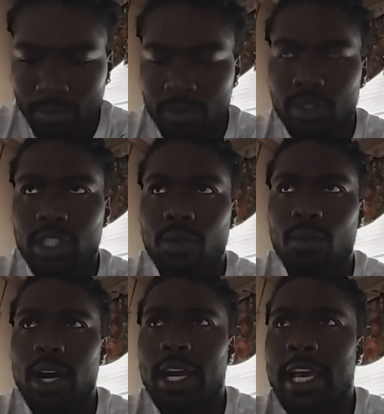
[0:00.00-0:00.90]

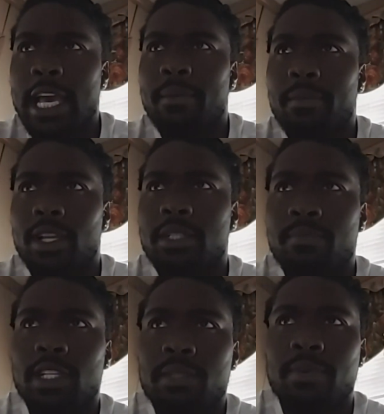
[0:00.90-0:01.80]
Shawan game
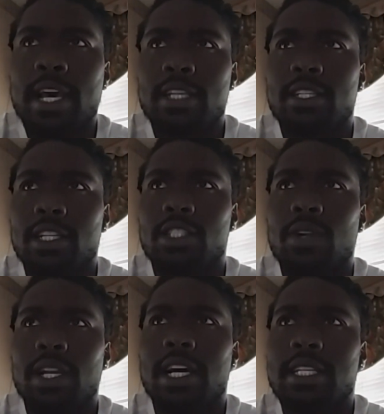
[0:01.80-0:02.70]
this past year,
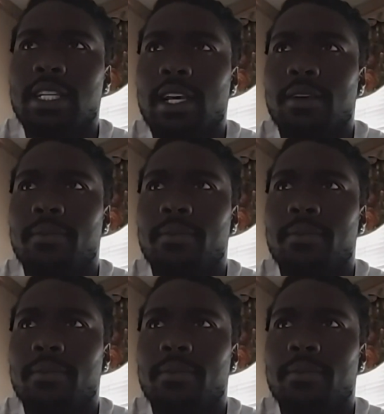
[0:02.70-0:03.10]
2019.